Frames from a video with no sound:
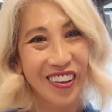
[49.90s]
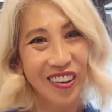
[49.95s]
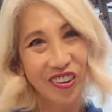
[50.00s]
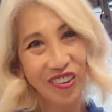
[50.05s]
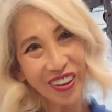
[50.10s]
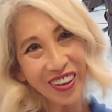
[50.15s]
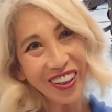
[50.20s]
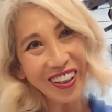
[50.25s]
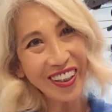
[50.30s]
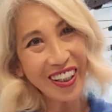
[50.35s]

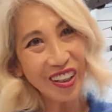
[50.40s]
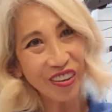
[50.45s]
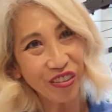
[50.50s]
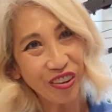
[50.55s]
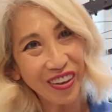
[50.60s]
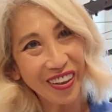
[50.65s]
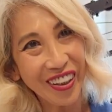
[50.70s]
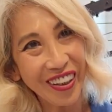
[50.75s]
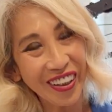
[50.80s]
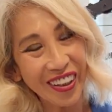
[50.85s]
Training
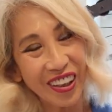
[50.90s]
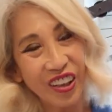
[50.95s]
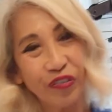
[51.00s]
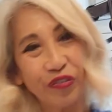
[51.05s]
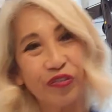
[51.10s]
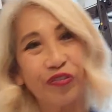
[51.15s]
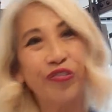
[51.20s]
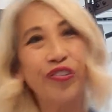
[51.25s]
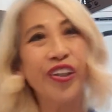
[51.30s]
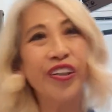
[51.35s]
Katrina is
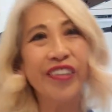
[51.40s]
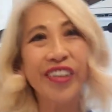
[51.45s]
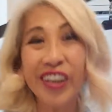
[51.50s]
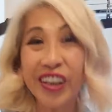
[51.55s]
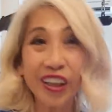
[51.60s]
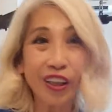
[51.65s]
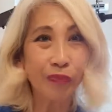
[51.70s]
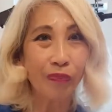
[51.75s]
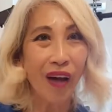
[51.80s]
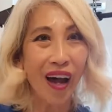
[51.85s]
very
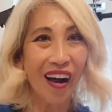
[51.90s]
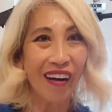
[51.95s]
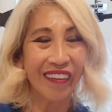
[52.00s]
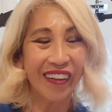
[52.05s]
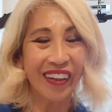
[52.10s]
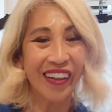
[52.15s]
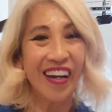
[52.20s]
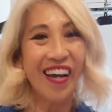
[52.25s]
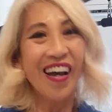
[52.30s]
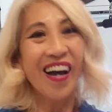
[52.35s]
inspiring.
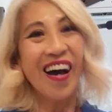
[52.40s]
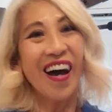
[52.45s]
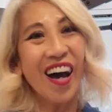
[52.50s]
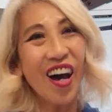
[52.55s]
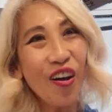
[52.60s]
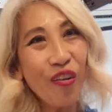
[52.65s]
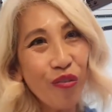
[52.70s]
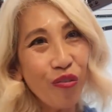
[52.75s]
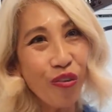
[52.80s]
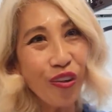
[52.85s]
I
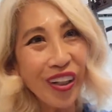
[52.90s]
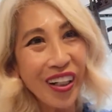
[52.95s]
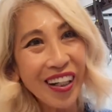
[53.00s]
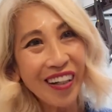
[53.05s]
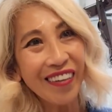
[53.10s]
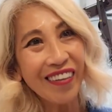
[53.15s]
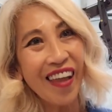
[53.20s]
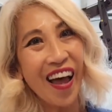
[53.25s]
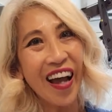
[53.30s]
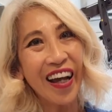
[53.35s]
really
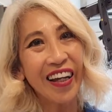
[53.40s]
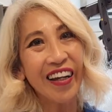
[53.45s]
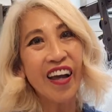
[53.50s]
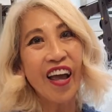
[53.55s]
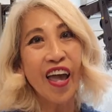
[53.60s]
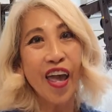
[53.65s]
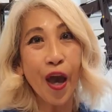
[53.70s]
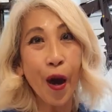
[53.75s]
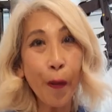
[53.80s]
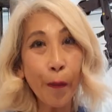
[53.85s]
like
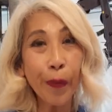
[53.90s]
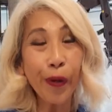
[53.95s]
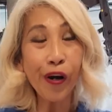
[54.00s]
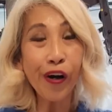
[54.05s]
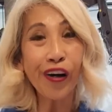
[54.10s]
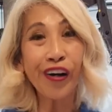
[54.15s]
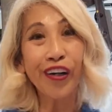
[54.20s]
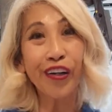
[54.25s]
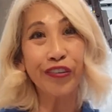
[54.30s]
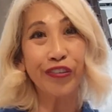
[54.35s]
helping
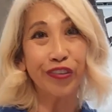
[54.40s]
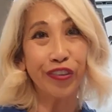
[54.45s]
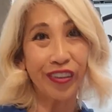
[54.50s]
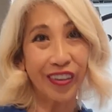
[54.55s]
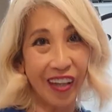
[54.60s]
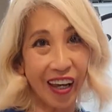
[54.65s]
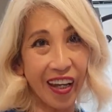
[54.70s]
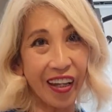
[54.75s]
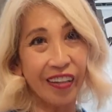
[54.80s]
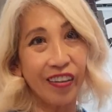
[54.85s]
her to
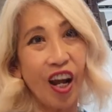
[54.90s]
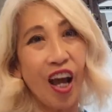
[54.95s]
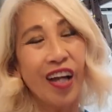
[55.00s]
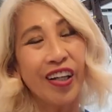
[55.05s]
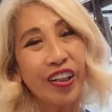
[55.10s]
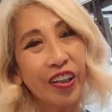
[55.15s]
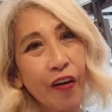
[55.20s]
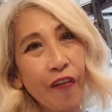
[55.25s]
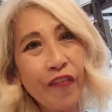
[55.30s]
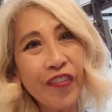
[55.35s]
gain
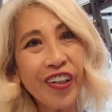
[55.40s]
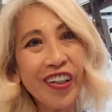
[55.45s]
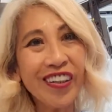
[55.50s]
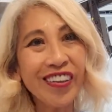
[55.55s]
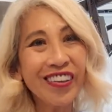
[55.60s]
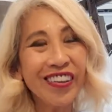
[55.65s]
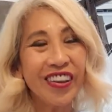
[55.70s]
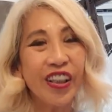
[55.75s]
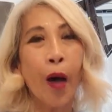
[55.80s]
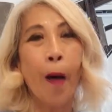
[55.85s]

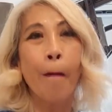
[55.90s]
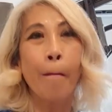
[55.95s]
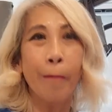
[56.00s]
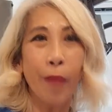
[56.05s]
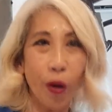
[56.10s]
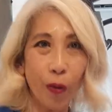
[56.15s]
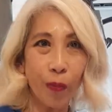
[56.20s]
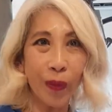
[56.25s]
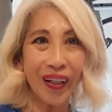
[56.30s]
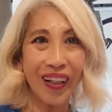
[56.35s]
confidence,
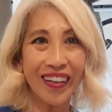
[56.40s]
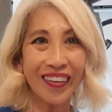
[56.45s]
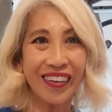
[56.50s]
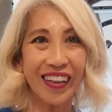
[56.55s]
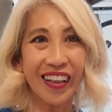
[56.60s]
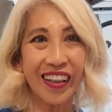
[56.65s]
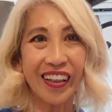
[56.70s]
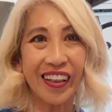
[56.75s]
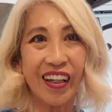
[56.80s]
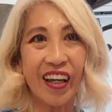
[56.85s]

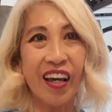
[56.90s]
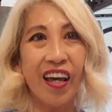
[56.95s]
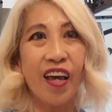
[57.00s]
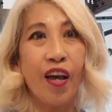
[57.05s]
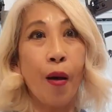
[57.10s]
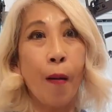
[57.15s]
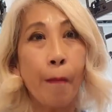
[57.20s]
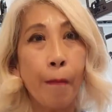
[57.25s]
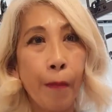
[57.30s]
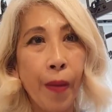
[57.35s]
mobility,
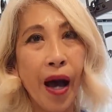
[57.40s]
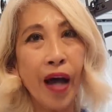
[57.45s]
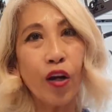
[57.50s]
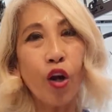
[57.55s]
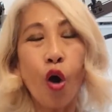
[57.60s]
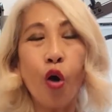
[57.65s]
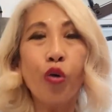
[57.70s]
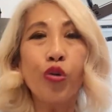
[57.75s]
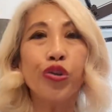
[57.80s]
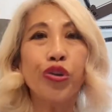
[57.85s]
but
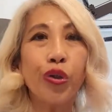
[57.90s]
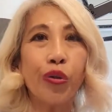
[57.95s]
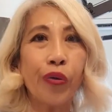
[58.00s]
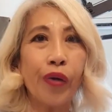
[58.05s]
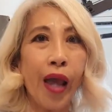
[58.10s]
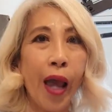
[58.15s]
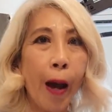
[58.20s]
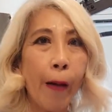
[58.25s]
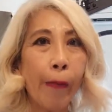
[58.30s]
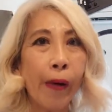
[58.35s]
also
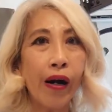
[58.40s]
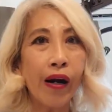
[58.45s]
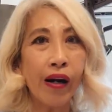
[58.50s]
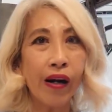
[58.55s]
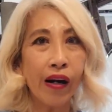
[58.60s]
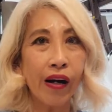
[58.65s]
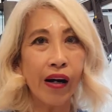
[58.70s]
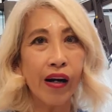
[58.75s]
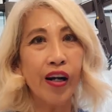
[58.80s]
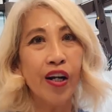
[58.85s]
help
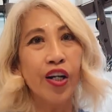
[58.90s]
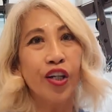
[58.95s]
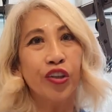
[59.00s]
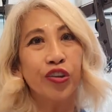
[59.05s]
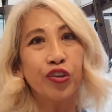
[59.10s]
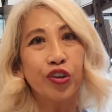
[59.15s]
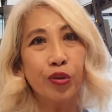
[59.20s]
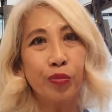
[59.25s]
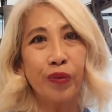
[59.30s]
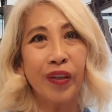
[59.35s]
her
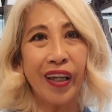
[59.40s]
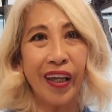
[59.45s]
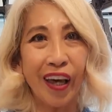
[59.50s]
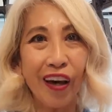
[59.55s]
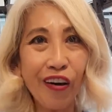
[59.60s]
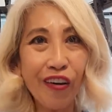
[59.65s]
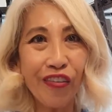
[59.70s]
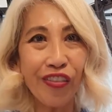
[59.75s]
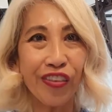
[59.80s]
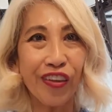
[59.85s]
to be
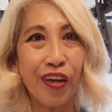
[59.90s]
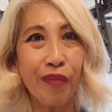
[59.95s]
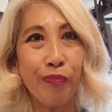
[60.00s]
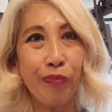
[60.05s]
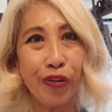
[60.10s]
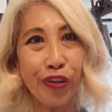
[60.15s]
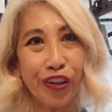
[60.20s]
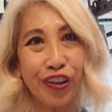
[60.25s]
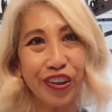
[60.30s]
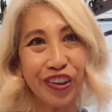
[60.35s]
healthy
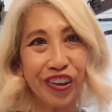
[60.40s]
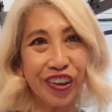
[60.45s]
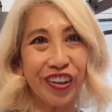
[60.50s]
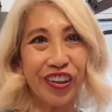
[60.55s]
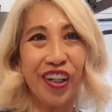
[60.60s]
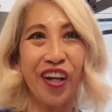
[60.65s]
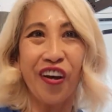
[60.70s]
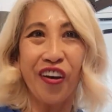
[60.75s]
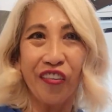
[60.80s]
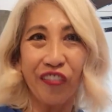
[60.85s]

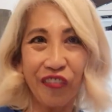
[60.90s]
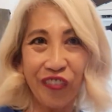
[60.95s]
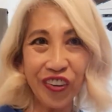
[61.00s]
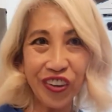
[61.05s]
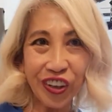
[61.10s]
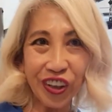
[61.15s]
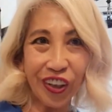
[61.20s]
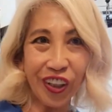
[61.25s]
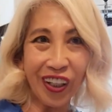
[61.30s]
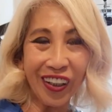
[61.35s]
person
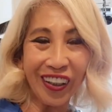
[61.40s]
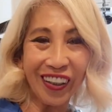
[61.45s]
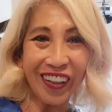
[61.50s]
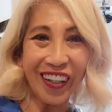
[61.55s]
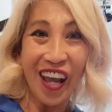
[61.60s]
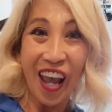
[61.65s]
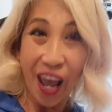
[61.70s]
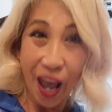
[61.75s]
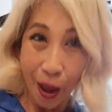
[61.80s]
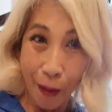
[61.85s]

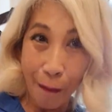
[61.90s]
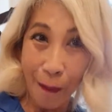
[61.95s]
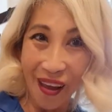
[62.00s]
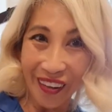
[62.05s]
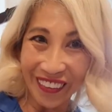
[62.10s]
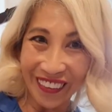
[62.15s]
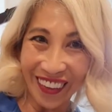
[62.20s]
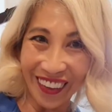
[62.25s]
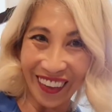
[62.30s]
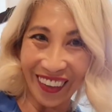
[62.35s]
physically and
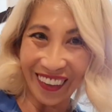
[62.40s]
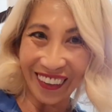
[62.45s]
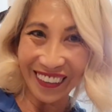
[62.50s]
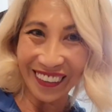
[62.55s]
mentally.